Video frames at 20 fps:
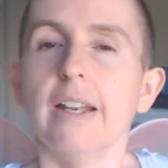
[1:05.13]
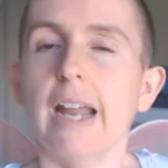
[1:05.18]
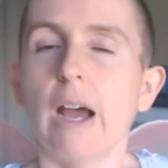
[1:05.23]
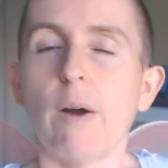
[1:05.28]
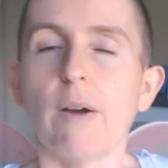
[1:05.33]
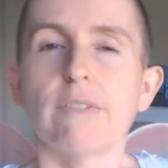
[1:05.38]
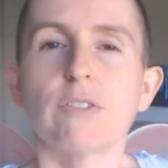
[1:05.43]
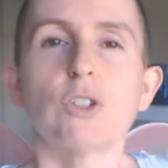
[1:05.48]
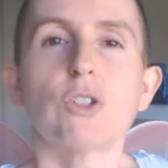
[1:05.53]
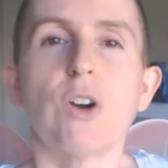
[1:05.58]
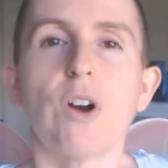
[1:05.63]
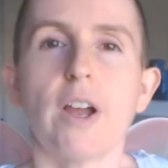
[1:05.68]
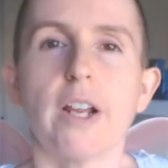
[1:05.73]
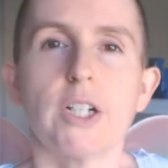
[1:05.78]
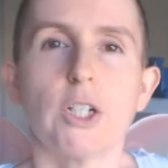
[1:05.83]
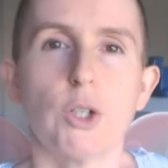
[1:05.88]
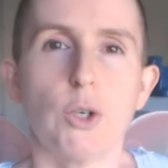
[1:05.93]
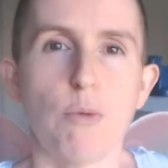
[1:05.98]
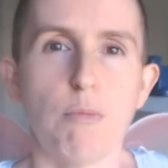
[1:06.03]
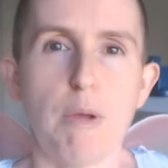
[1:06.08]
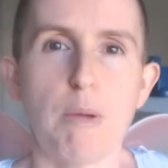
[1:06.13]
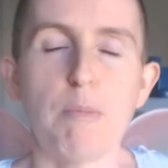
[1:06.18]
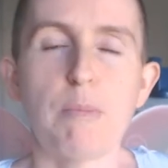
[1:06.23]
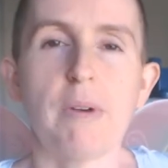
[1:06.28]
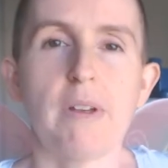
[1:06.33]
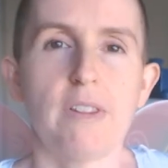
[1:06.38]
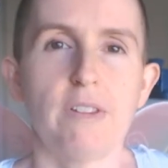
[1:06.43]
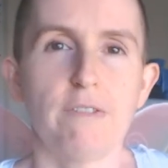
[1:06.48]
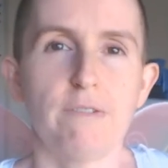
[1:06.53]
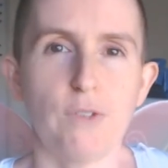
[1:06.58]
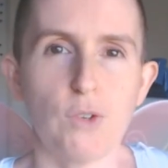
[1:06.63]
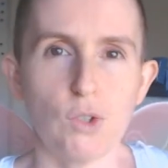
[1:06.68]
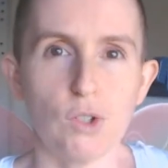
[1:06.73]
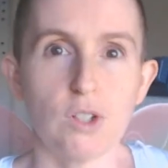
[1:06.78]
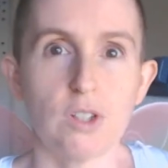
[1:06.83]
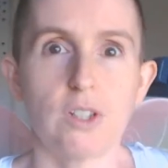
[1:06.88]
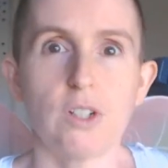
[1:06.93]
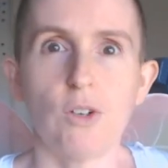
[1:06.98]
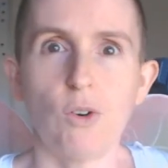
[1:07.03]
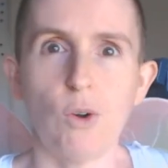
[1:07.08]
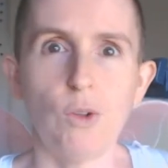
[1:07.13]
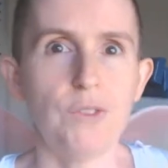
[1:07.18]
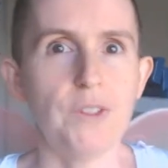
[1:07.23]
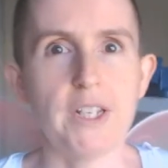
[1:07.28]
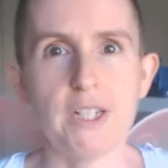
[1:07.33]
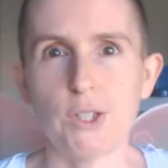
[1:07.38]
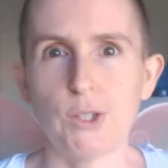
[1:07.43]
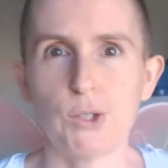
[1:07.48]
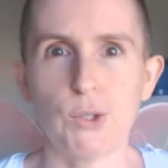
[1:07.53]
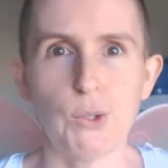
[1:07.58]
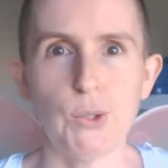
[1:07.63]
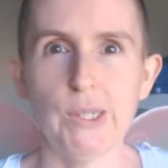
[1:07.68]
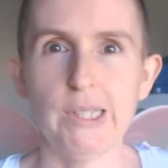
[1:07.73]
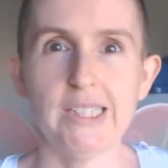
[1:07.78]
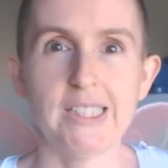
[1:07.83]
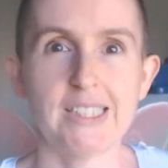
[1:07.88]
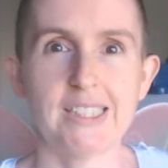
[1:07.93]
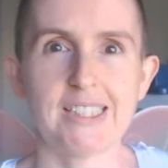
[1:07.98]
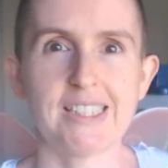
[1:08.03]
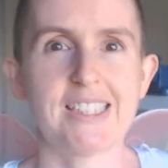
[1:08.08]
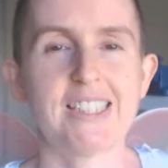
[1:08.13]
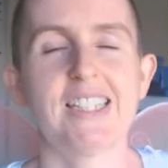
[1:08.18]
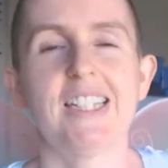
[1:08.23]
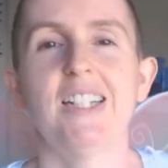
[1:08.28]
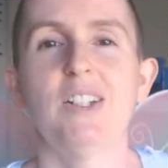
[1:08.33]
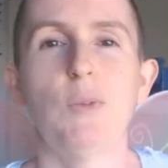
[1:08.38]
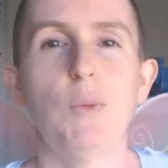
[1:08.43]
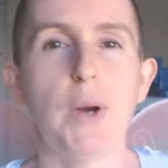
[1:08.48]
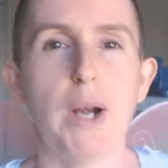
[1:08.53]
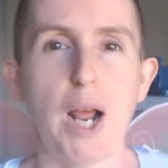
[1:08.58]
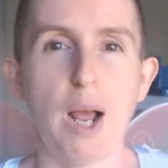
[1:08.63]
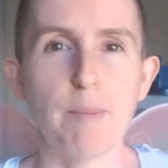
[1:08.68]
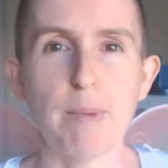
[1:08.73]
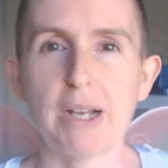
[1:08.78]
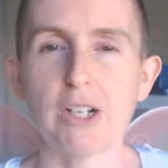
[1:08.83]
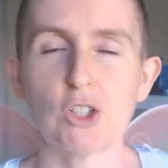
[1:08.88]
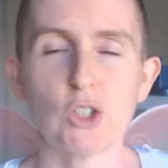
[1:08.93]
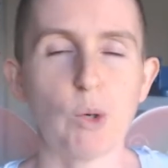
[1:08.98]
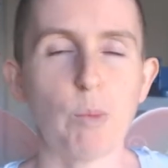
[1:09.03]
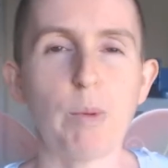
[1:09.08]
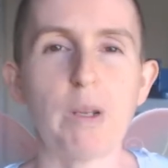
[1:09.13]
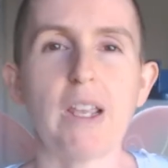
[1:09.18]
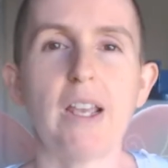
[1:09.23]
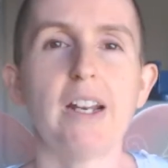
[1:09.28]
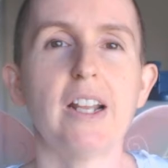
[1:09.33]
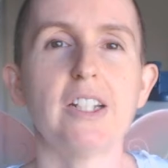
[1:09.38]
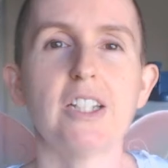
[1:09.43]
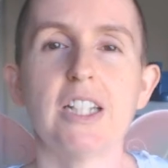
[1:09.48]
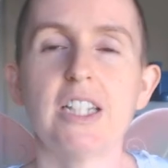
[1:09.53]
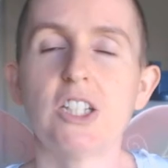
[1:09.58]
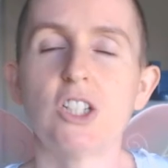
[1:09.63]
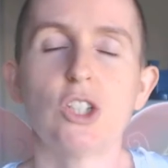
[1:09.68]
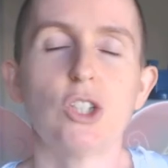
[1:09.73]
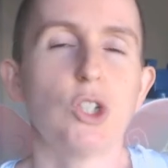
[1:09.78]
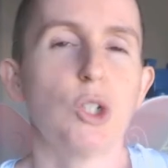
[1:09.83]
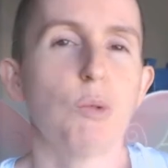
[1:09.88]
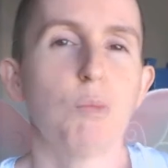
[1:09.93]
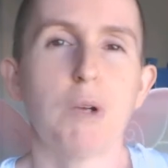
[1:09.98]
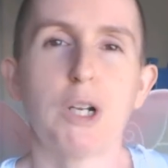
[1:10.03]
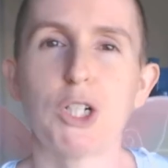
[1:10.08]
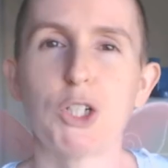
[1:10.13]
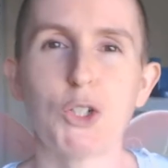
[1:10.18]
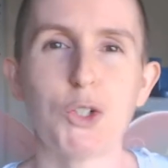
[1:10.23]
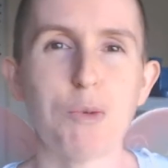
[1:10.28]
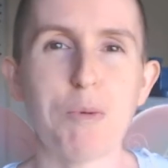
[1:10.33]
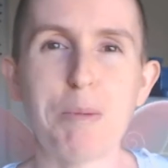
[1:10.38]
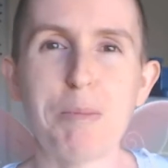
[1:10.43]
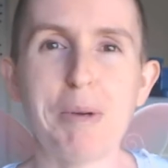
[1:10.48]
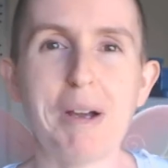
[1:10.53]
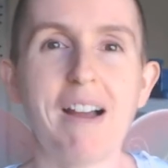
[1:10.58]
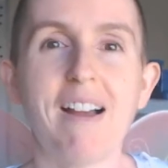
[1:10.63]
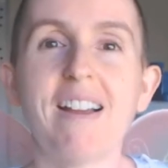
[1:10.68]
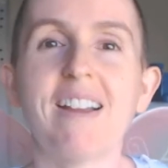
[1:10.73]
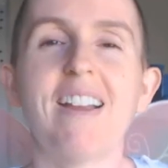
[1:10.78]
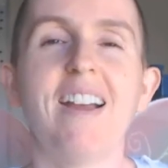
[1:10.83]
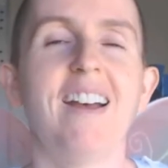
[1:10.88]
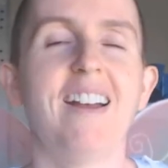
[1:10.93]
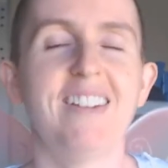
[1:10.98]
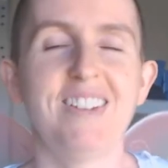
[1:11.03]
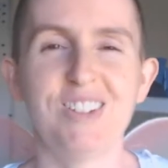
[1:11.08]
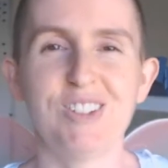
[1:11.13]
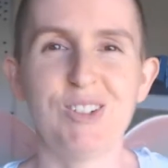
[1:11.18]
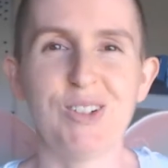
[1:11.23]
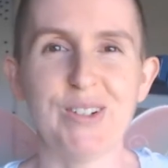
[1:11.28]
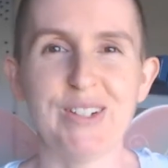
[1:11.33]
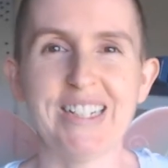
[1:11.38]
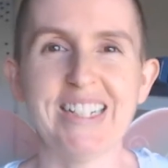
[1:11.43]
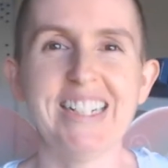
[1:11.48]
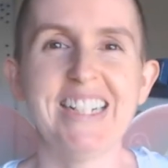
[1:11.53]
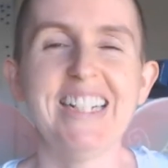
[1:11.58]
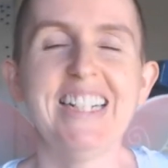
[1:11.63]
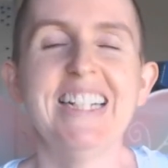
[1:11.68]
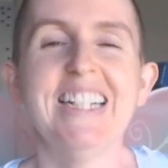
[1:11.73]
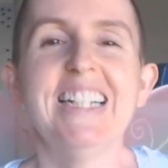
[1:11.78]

Now, I've tried to remember the foods that are on these 2 lists when I'm out shopping, and it's just too much to remember. I can't do it.